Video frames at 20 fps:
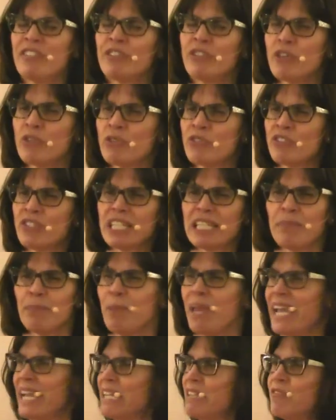those deep,
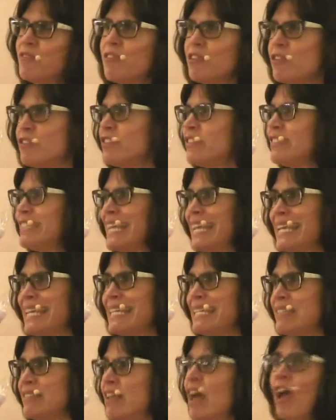painful
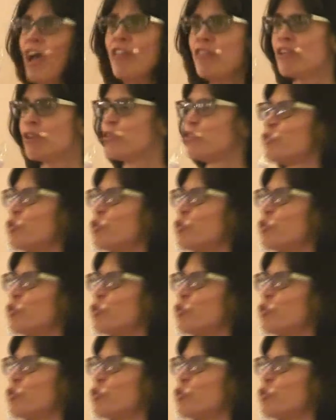stains. There is